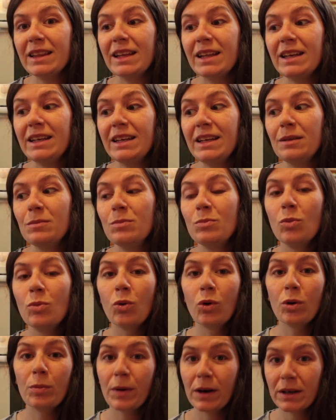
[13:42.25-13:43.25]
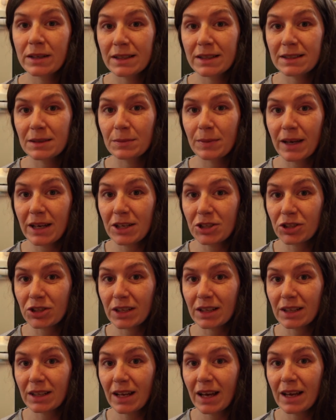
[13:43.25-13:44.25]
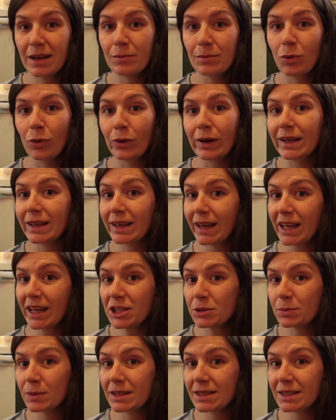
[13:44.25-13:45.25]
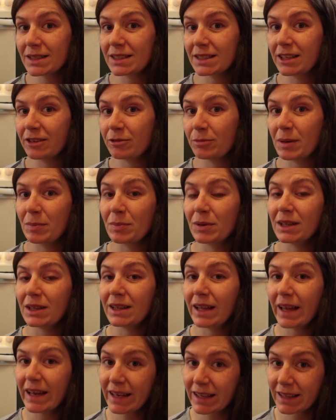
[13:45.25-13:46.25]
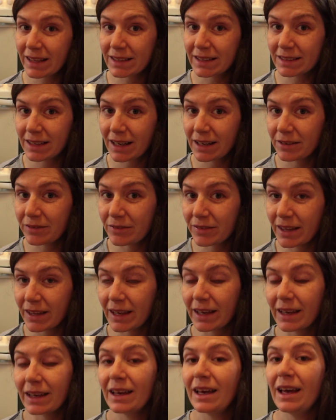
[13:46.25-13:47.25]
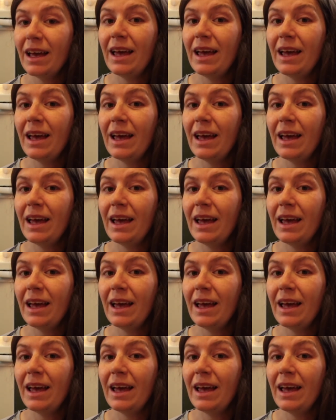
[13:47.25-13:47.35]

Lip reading: they need more participation and more engagement to see if people like this kind of thing